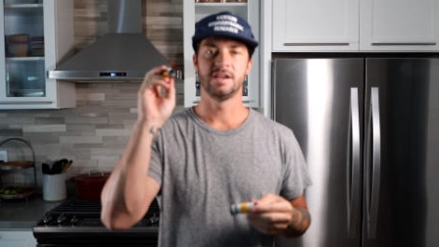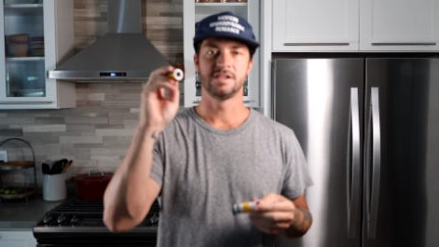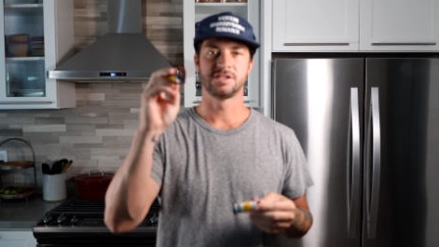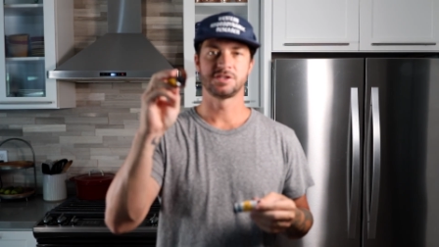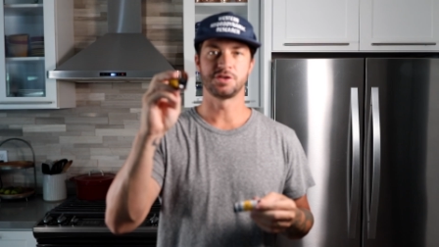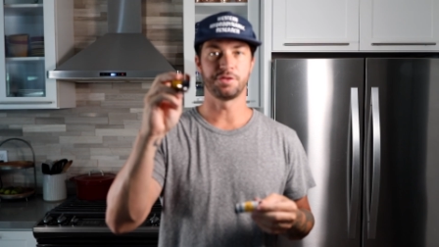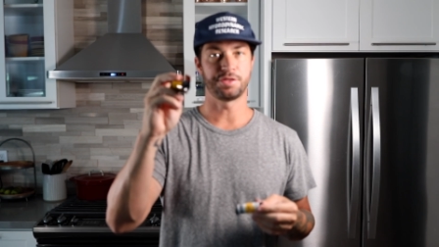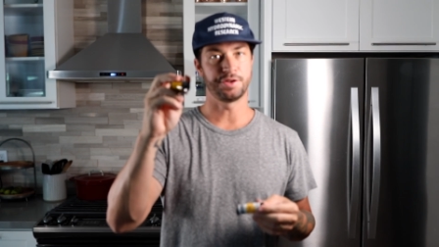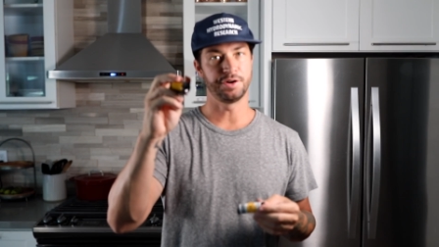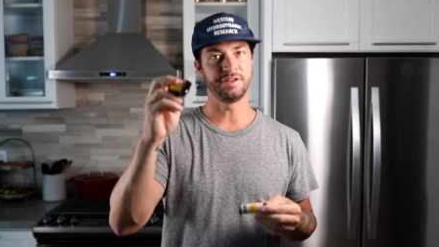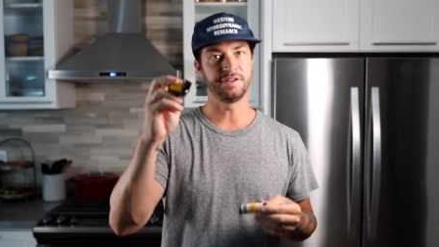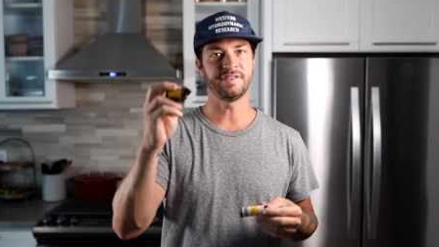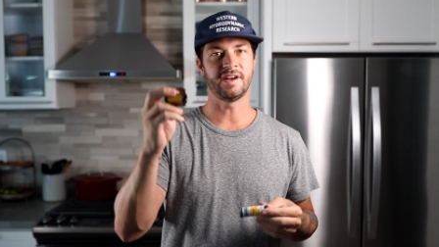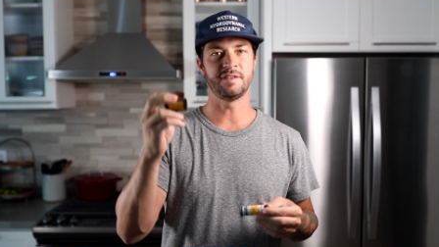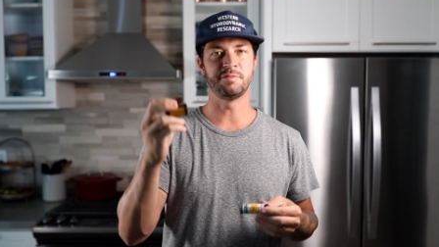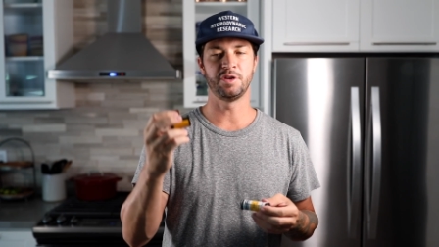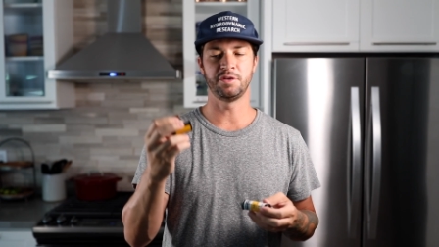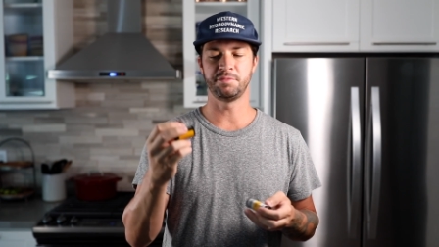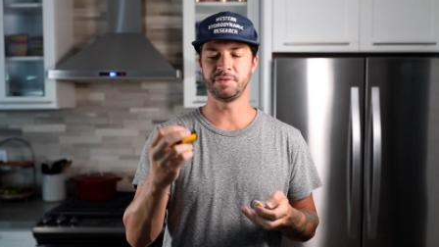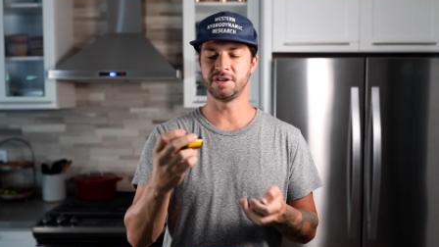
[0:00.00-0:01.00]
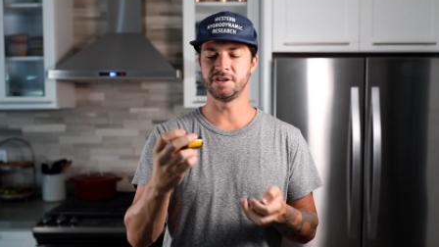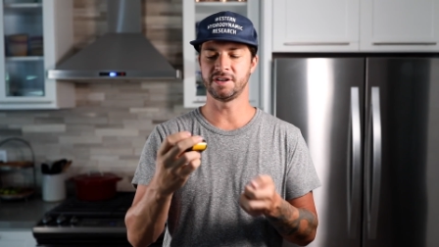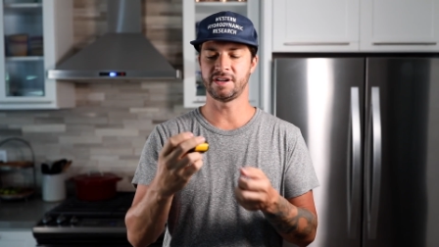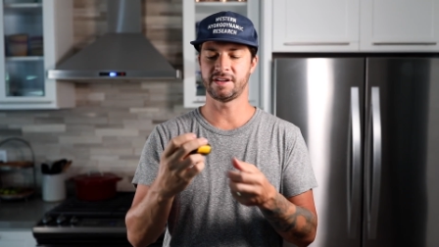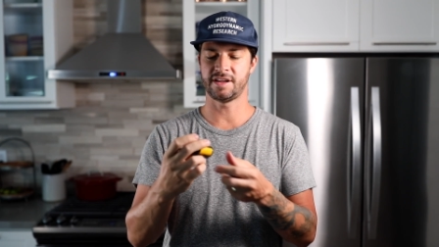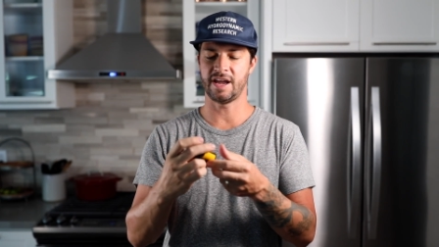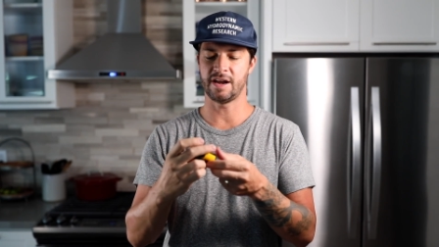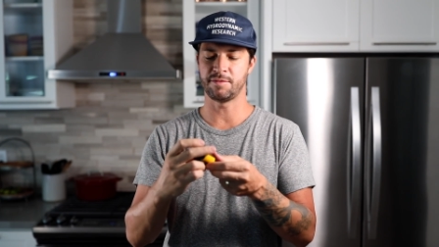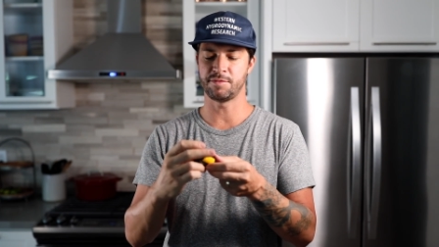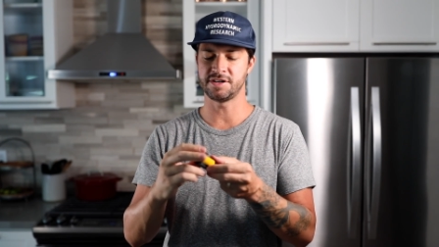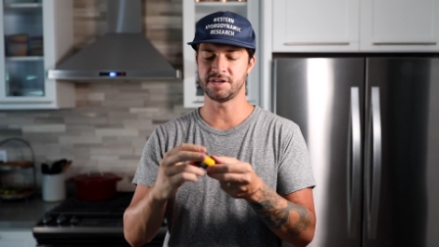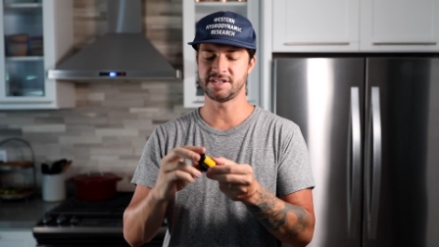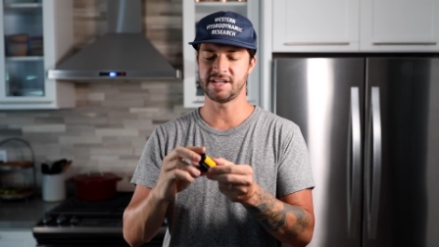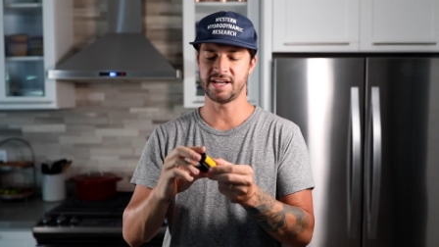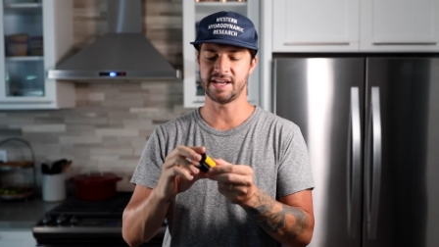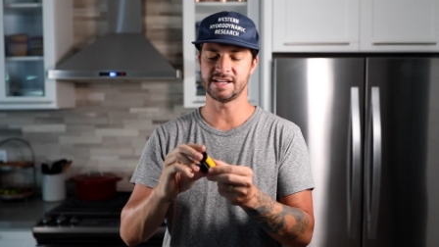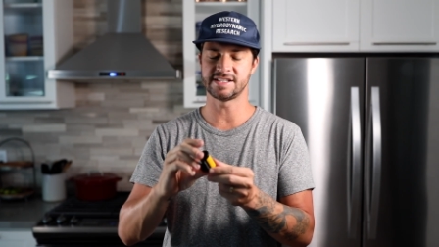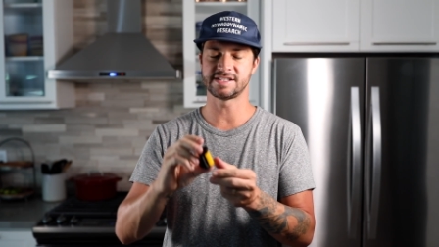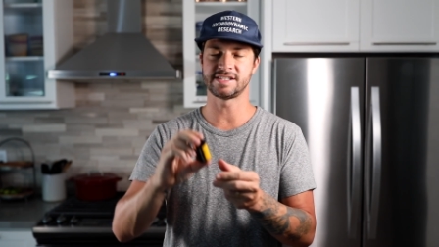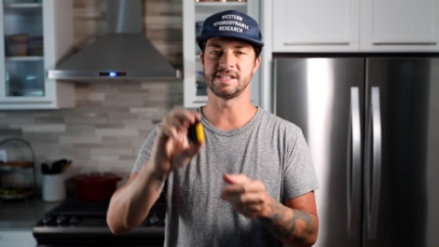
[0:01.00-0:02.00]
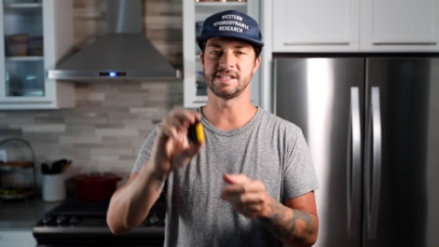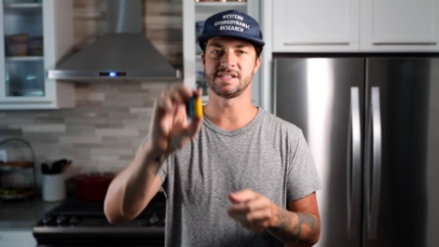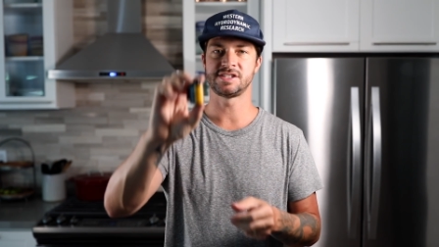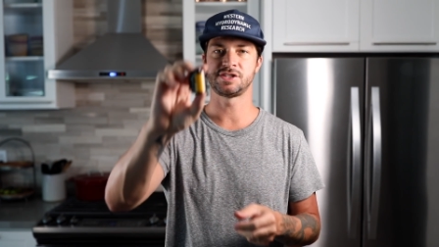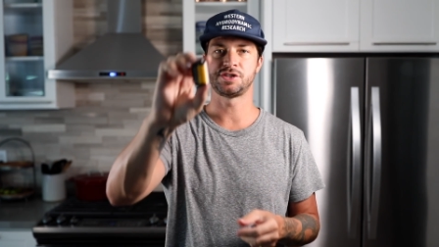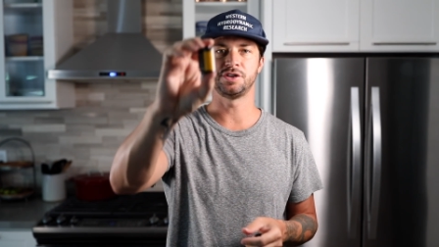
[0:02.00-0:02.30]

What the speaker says: So a 35mm camera takes this